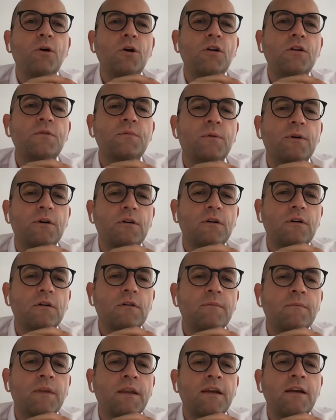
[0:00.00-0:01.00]
World
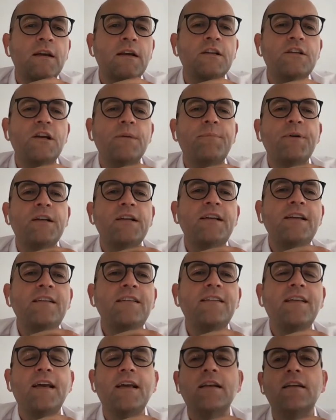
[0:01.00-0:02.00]
War,
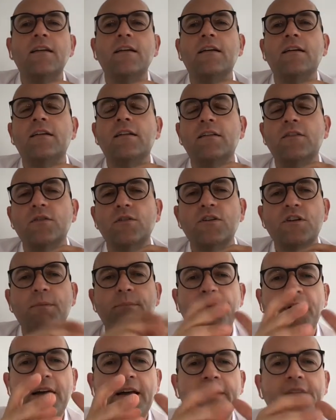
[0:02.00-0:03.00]
Japanese had, uh, so
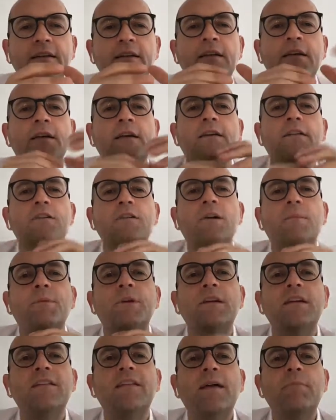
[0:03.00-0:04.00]
Japan, the
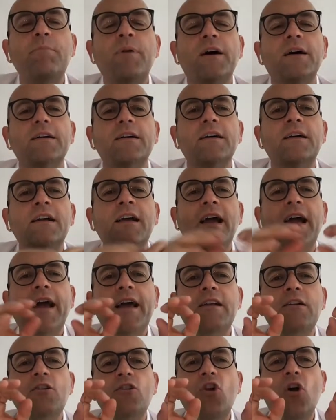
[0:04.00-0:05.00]
Japanese Empire,
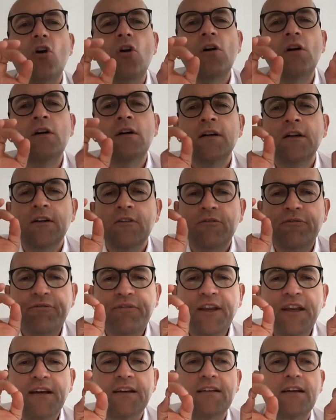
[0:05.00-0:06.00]
had long
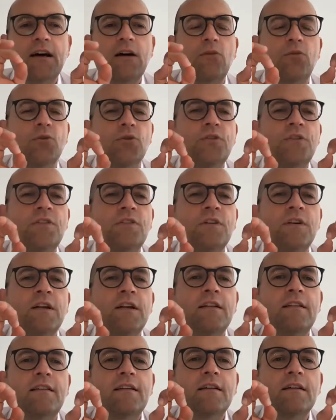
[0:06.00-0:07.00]
figured out
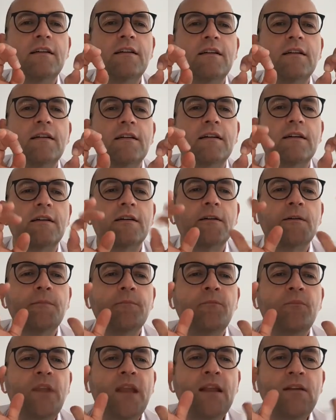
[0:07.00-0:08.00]
the
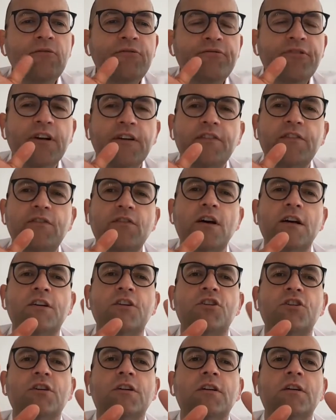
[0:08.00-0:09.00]
um,
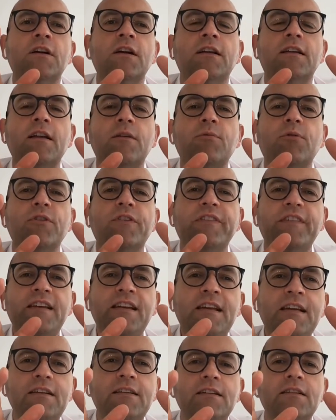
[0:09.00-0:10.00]
infrastructure that was
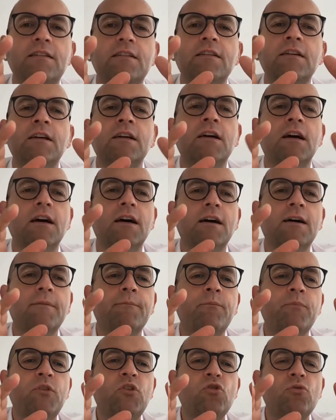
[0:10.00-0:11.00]
needed
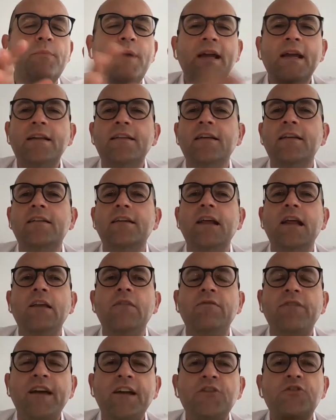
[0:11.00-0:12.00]
um, to make that
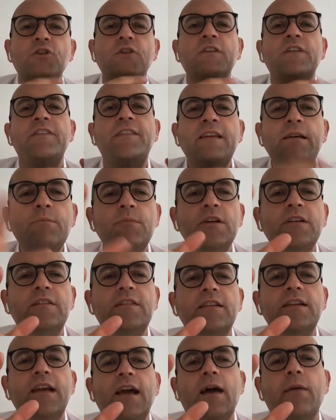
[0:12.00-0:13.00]
invasion
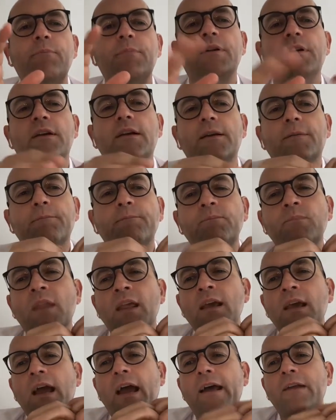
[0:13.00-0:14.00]
seamlessly happening.
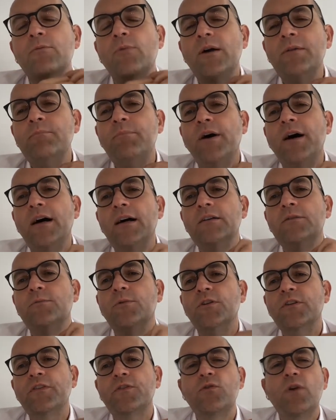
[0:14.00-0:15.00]
And one part
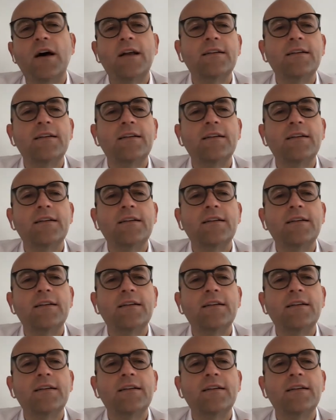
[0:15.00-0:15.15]
was to